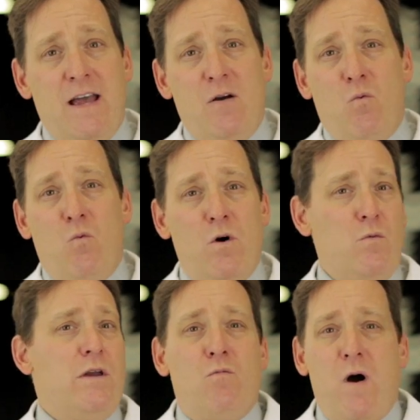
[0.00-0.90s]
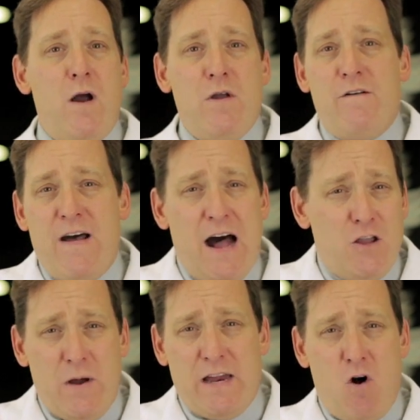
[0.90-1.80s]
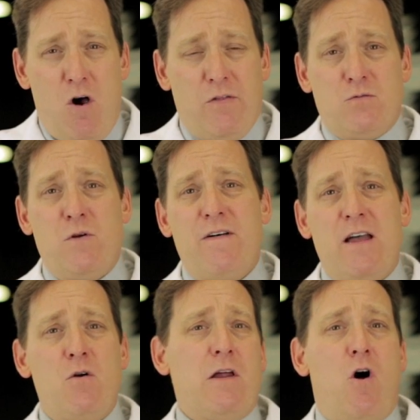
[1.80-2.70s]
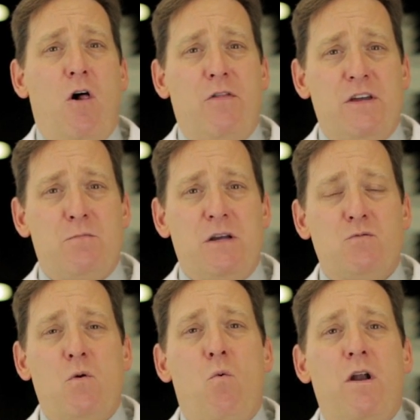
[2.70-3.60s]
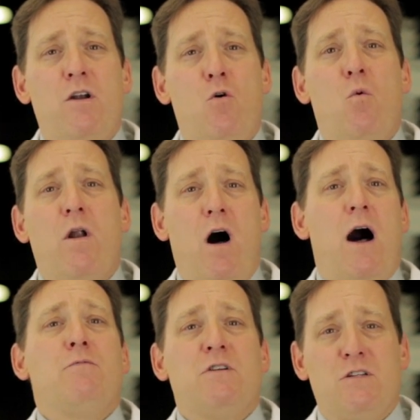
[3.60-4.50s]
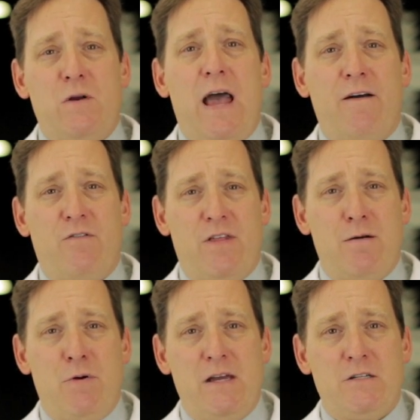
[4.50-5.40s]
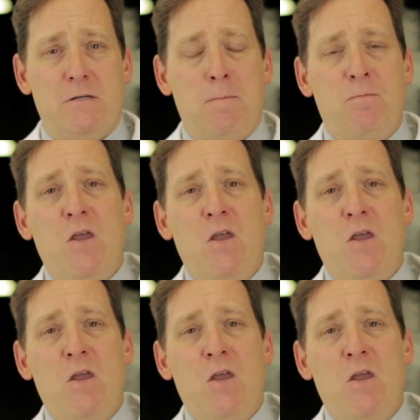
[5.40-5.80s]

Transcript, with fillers: And what are we, why are we evaluating all this? We evaluate all this because we want to know what options we have for that patient.